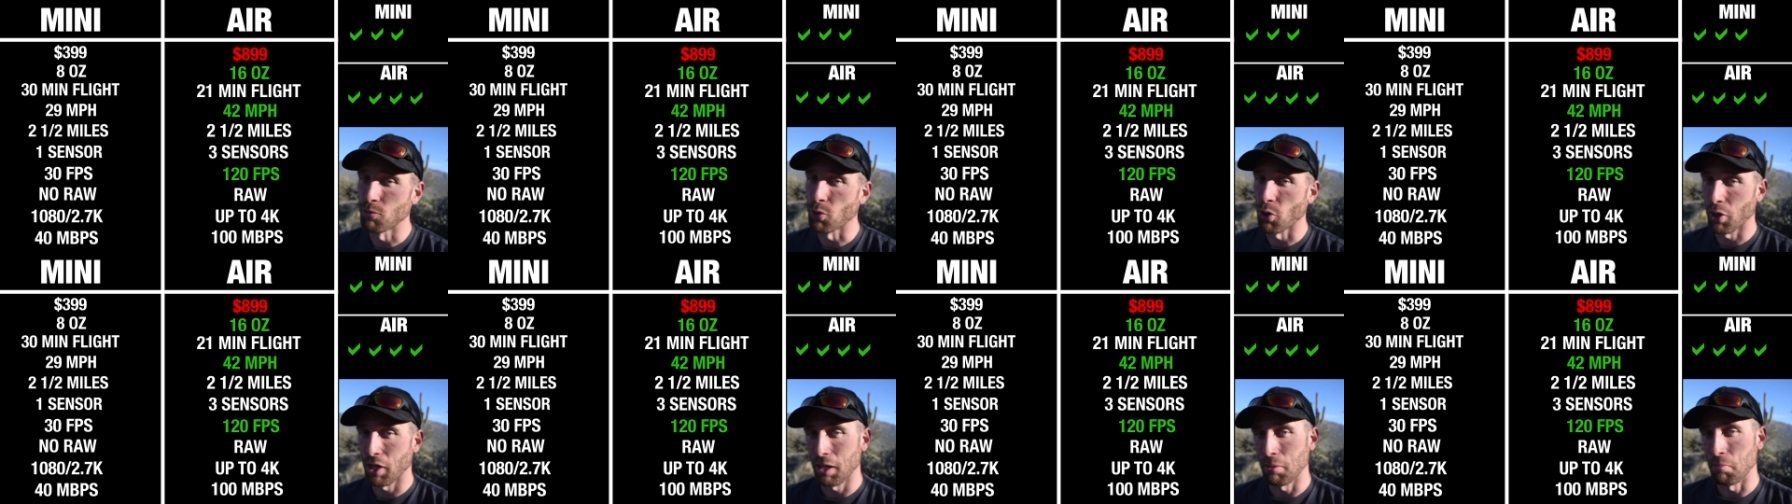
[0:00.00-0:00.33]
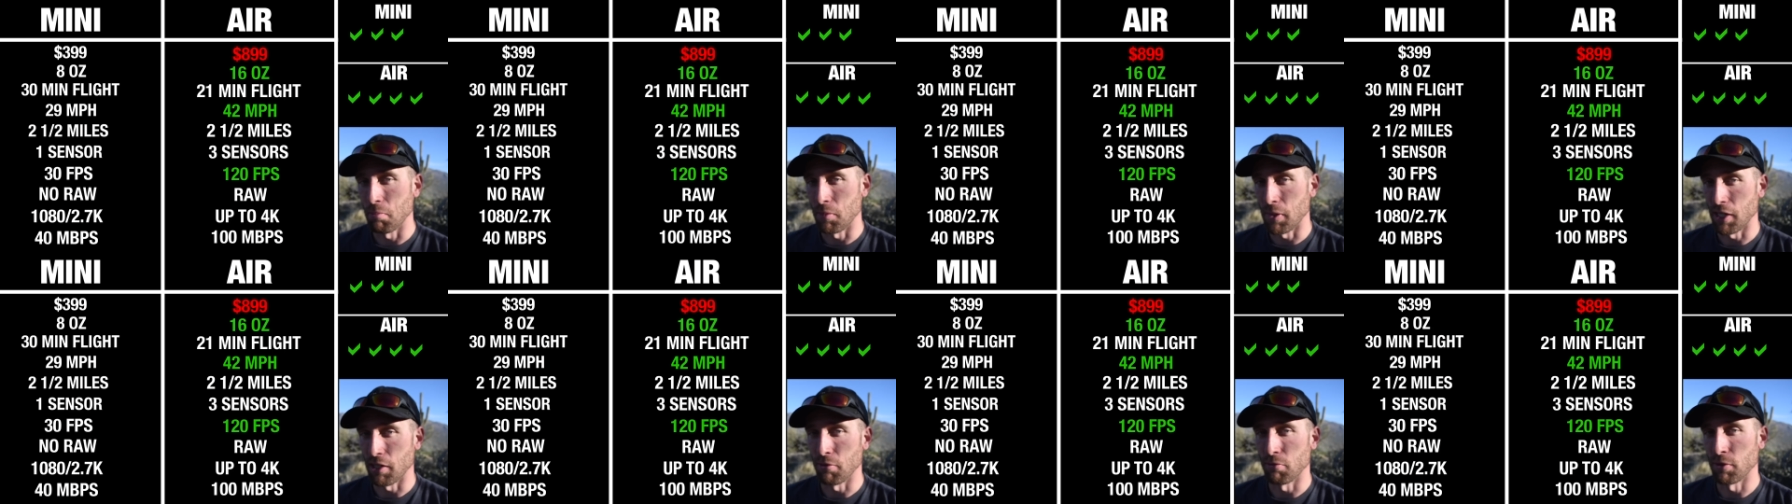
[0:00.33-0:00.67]
pretty
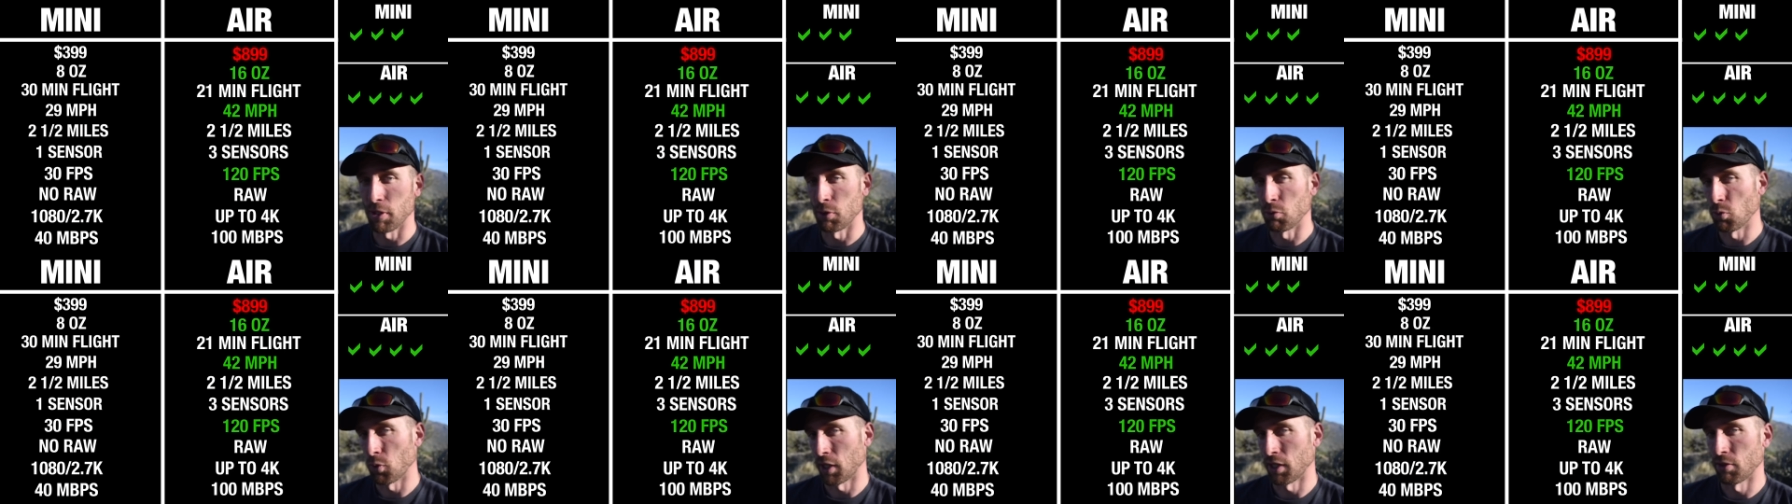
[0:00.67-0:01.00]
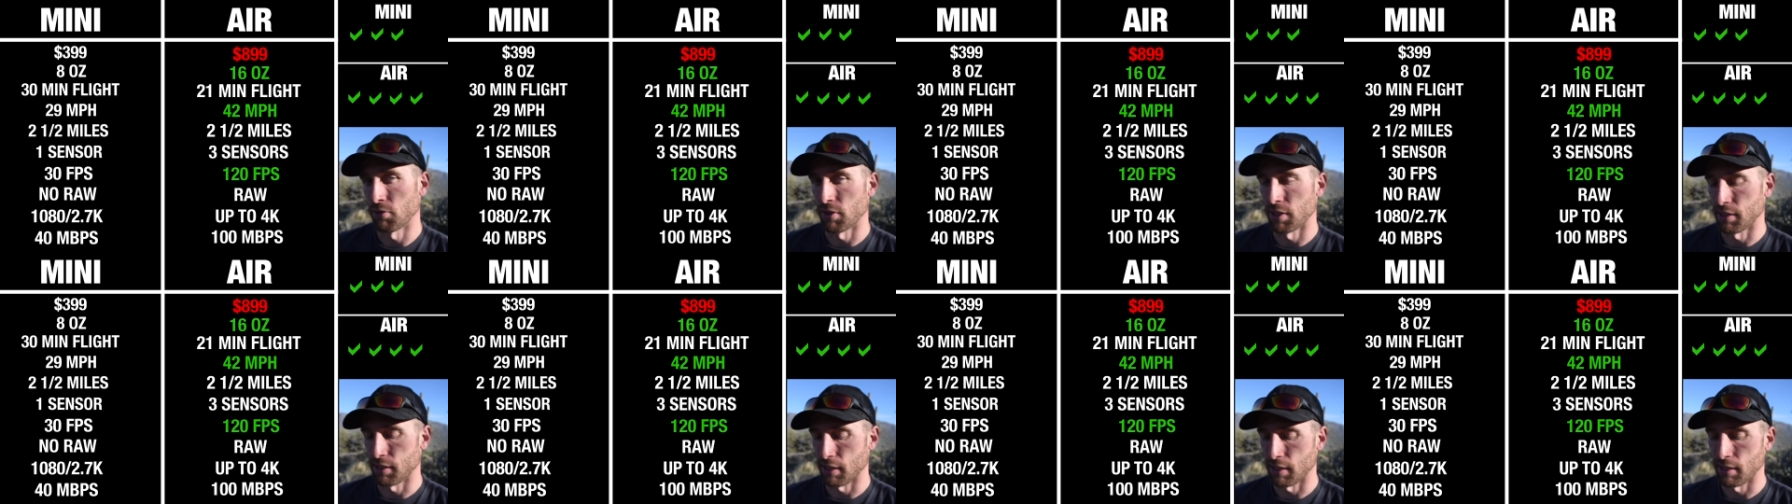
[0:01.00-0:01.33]
beefy
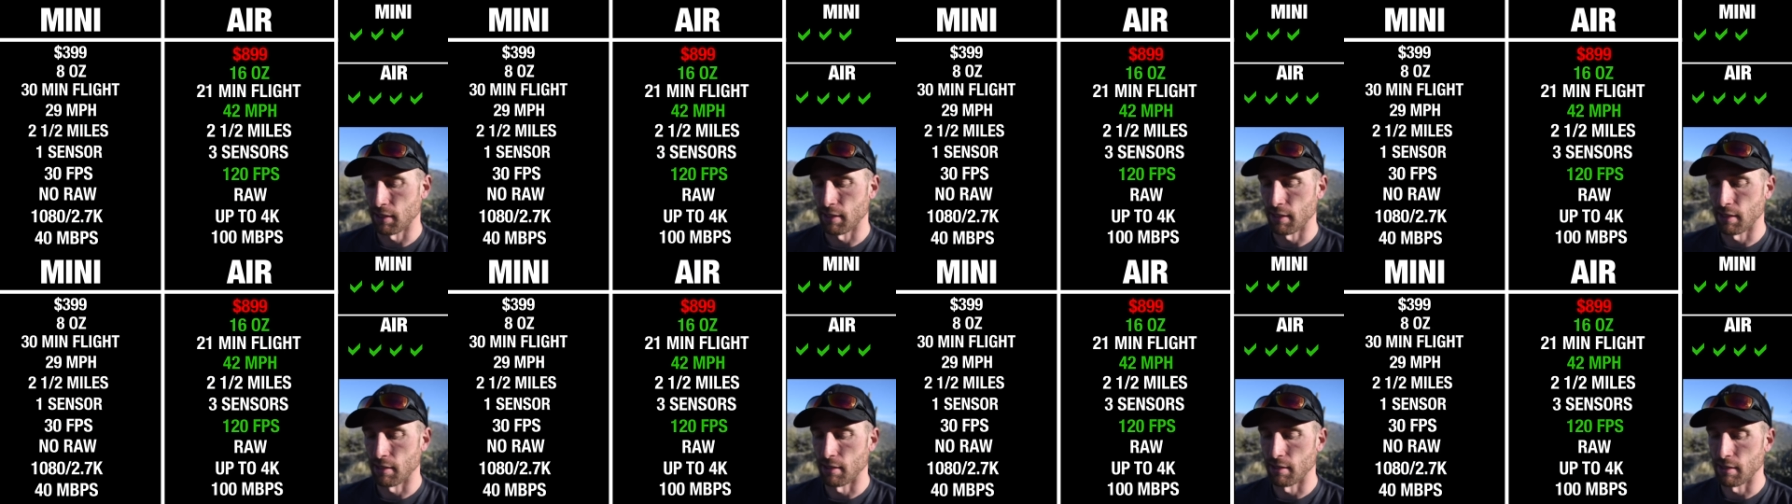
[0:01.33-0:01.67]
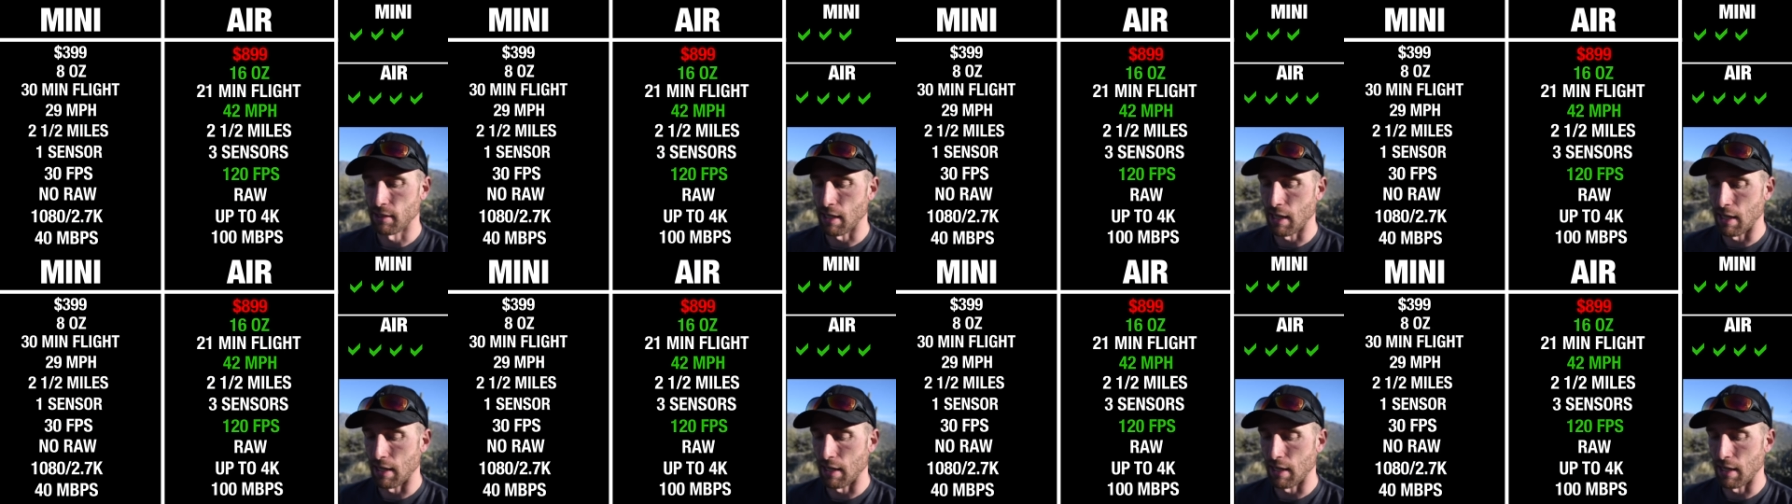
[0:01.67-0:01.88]
wind resistance,